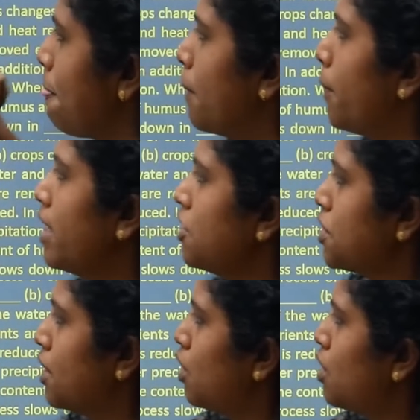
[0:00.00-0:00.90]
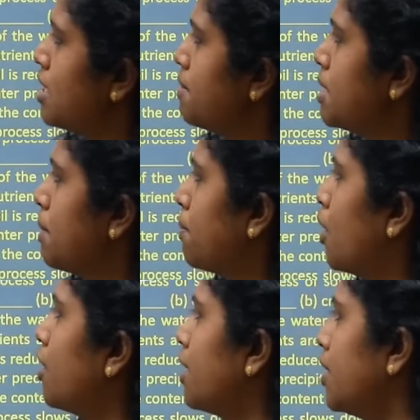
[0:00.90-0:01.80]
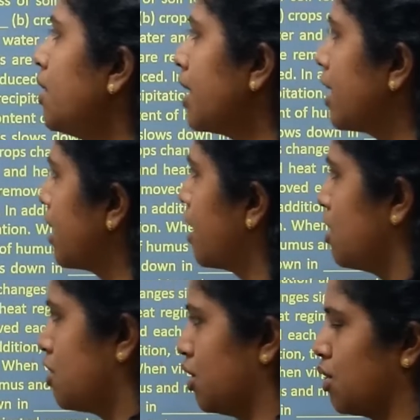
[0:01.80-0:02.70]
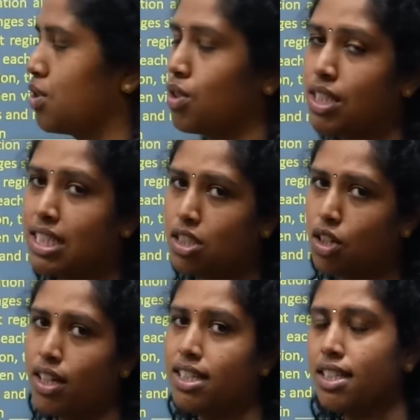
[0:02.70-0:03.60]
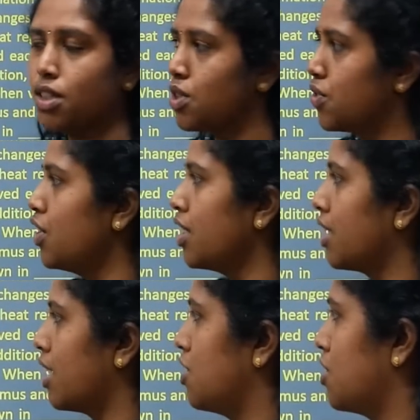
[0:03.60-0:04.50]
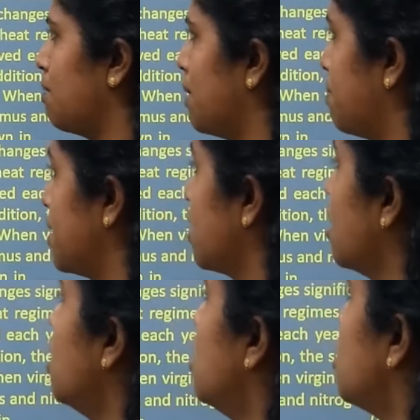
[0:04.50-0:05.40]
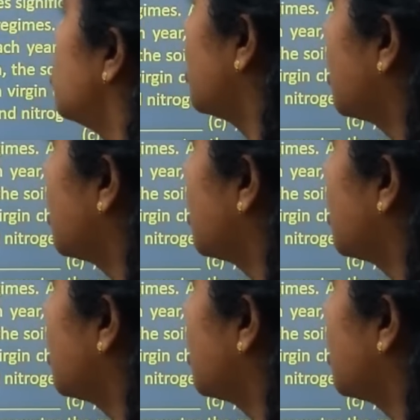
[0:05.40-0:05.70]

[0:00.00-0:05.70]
when Chernosems are brought into agricultural use. So these soils are used for agricultural purpose. So the